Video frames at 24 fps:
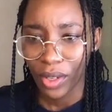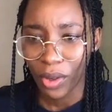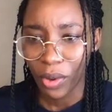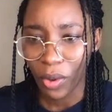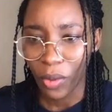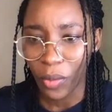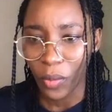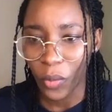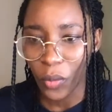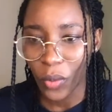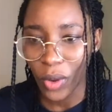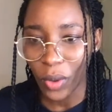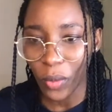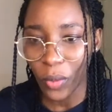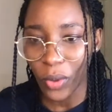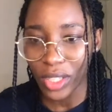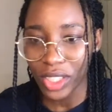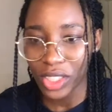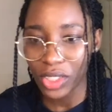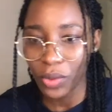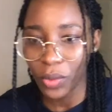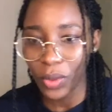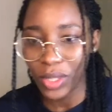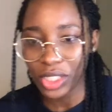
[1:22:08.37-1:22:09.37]

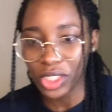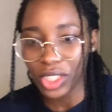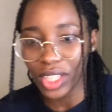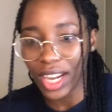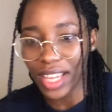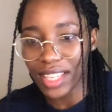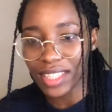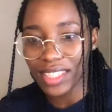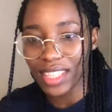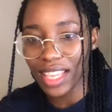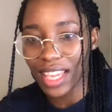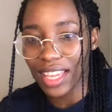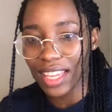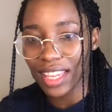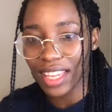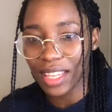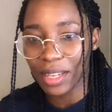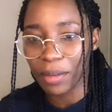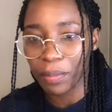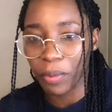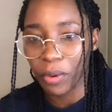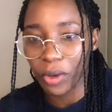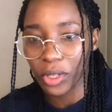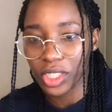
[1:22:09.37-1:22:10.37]
What should I say
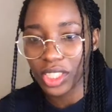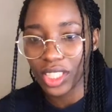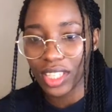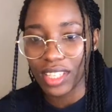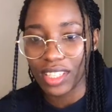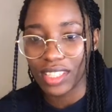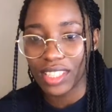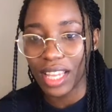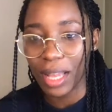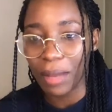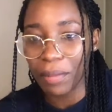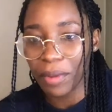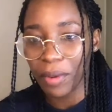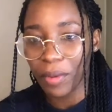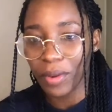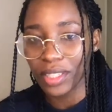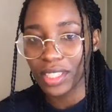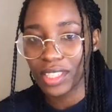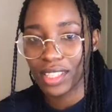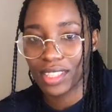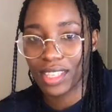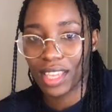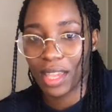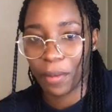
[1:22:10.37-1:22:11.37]
in Portuguese? Tell me what
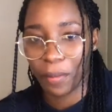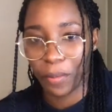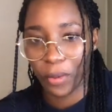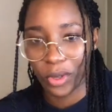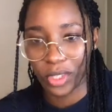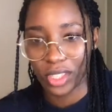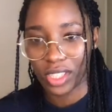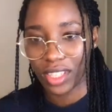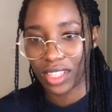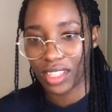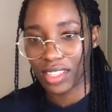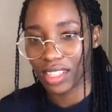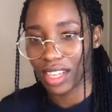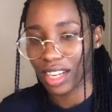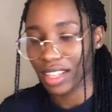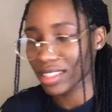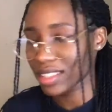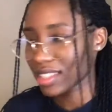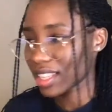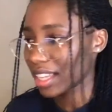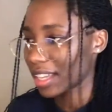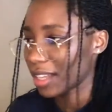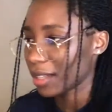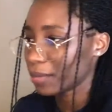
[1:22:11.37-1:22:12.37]
to say in Portuguese and I'll
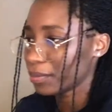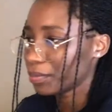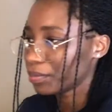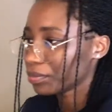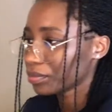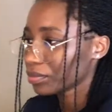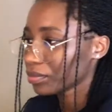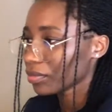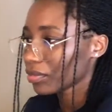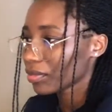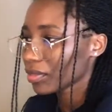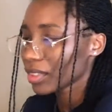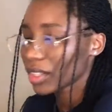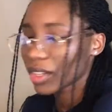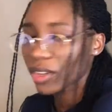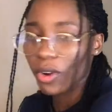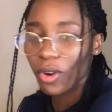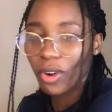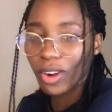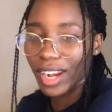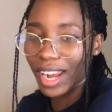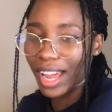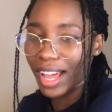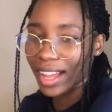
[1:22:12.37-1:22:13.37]
say it.
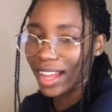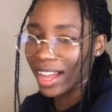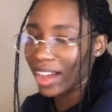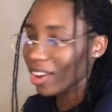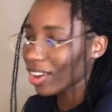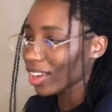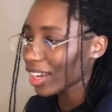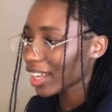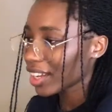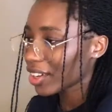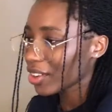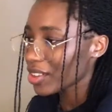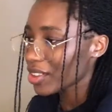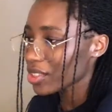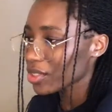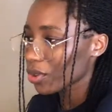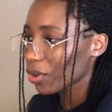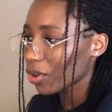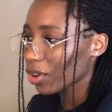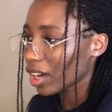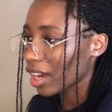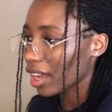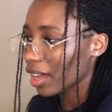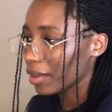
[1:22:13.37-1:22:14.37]
Hola. All I know is
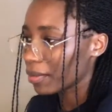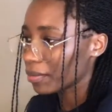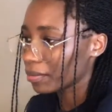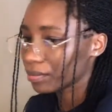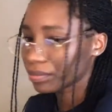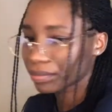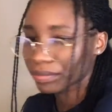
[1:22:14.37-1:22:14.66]
hola.